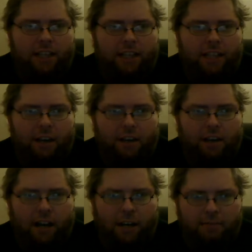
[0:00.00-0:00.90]

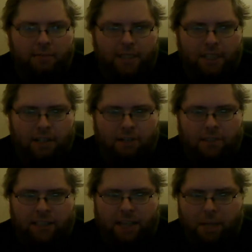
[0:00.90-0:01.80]
Tyrion
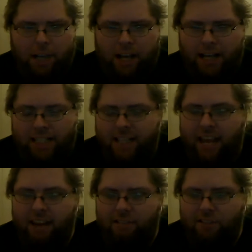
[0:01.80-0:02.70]
was able to kind of
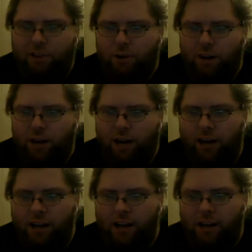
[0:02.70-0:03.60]
save Jorah,